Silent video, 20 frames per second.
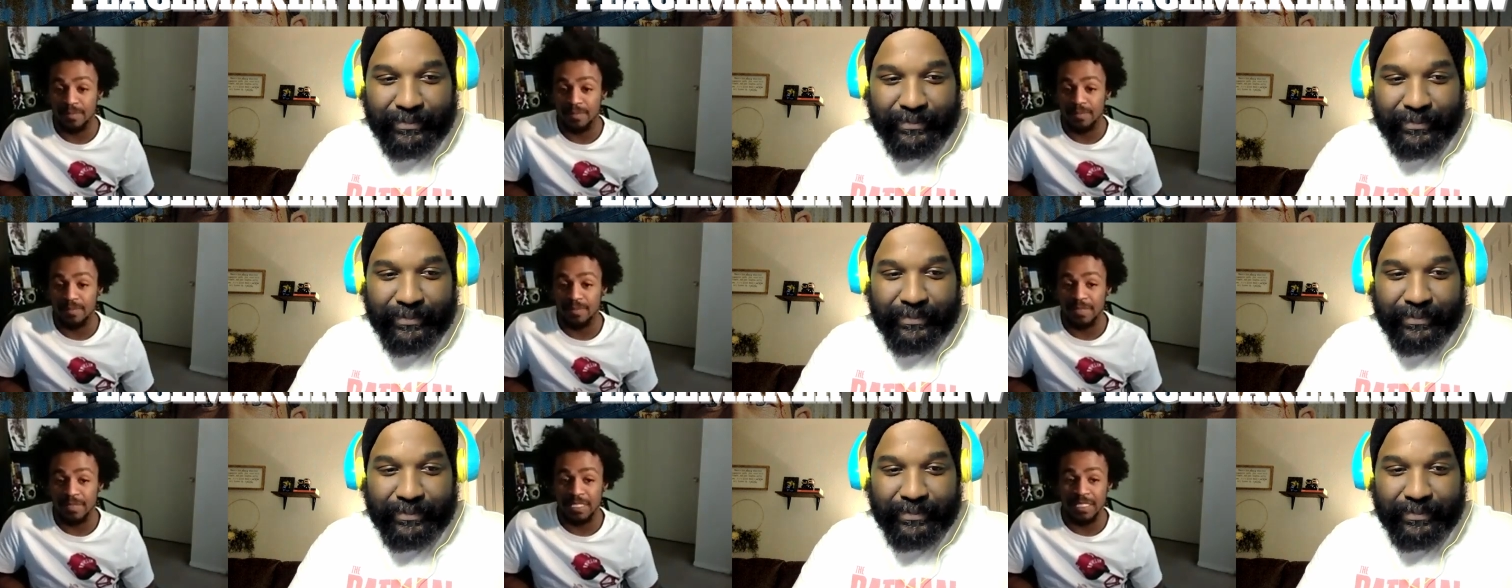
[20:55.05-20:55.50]

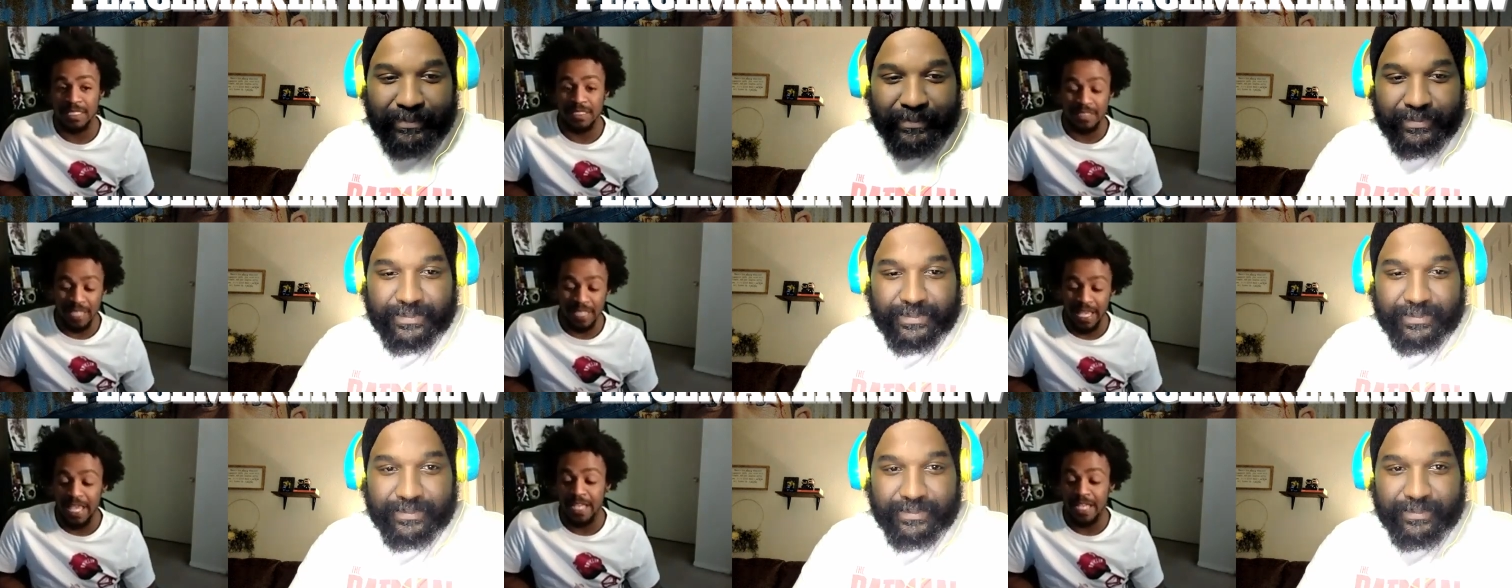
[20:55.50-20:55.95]

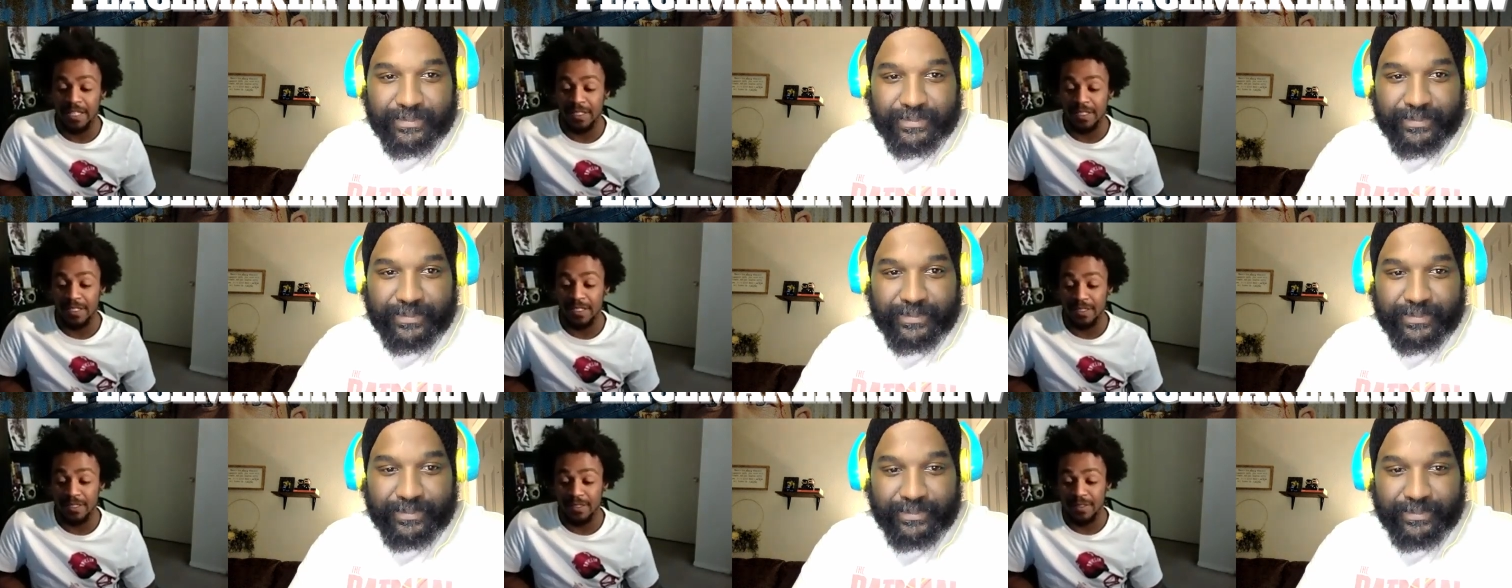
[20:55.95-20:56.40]
Speaker 1: Exactly.
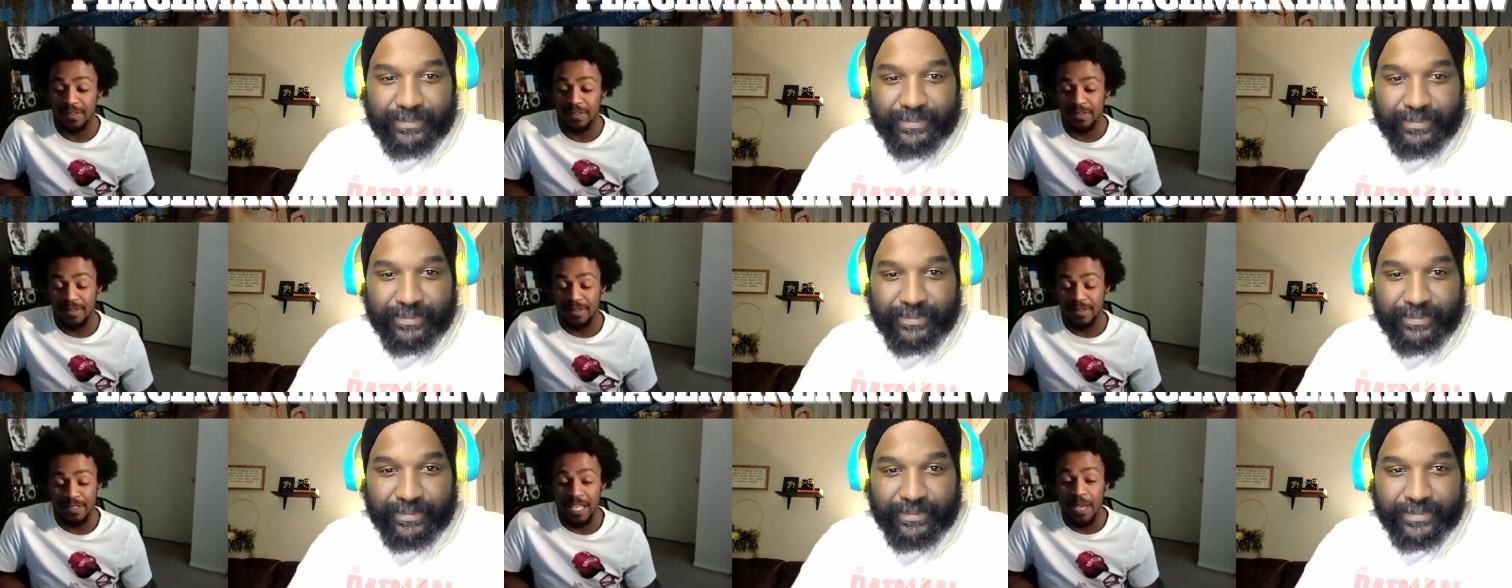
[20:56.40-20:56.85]

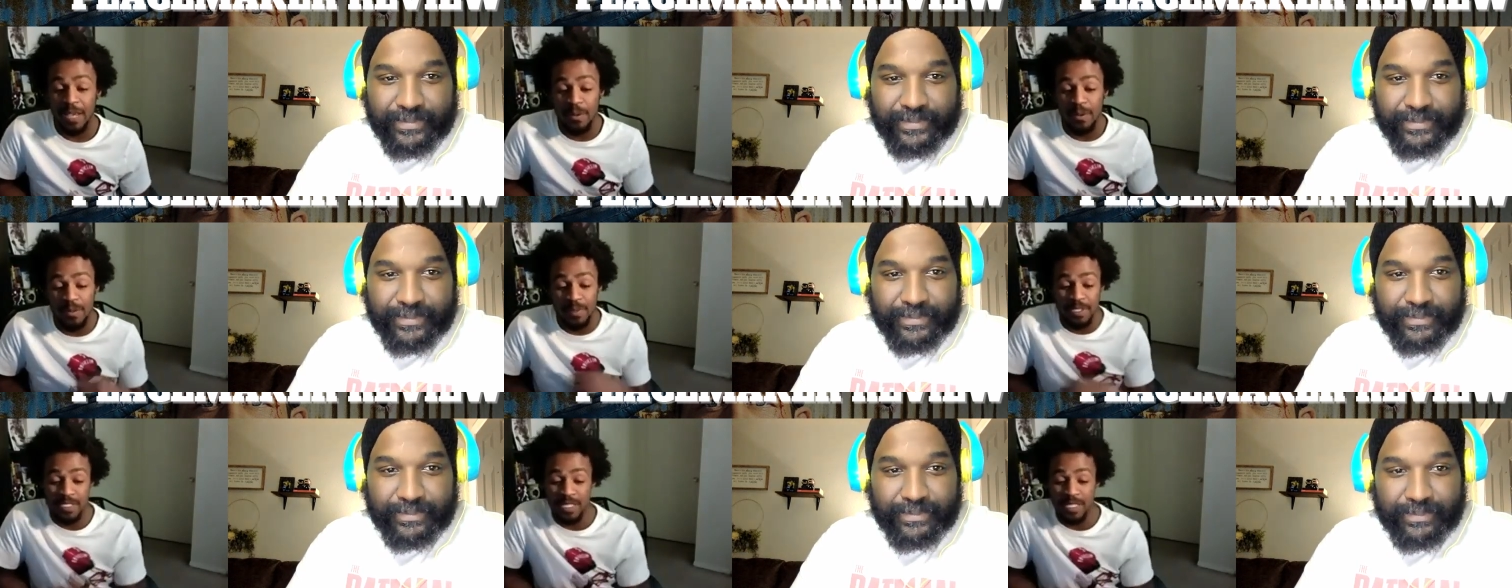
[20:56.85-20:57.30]
That would be
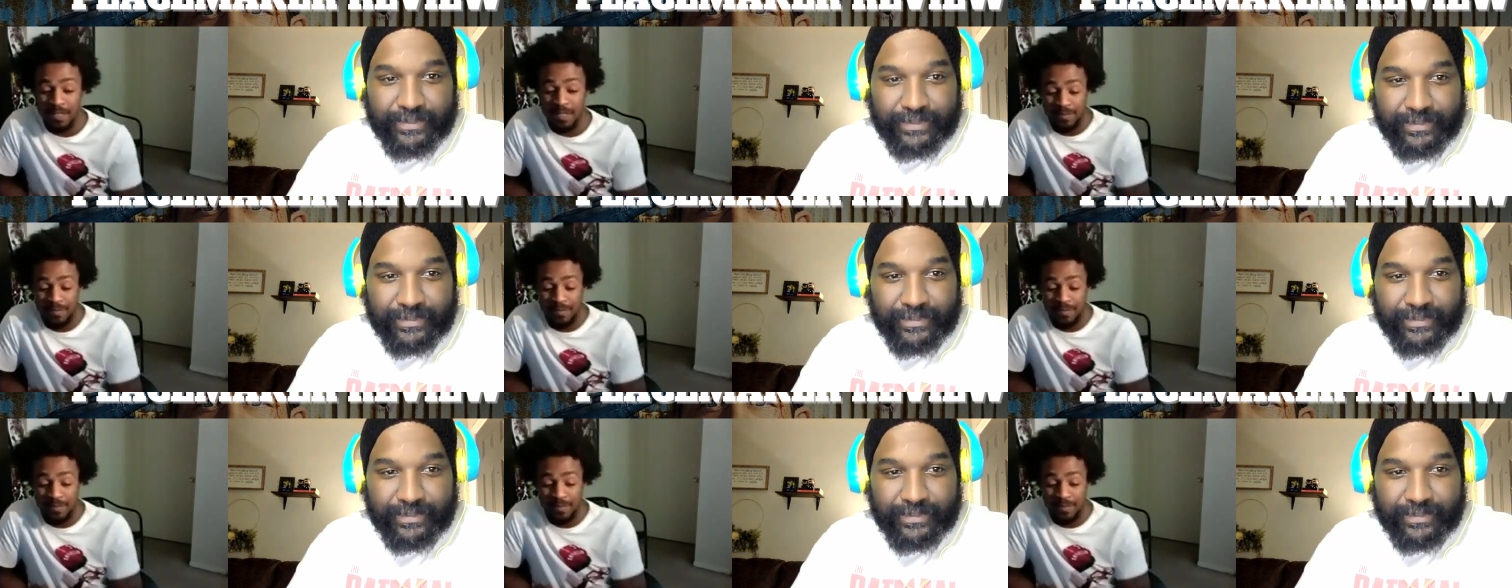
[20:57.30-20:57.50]
tough.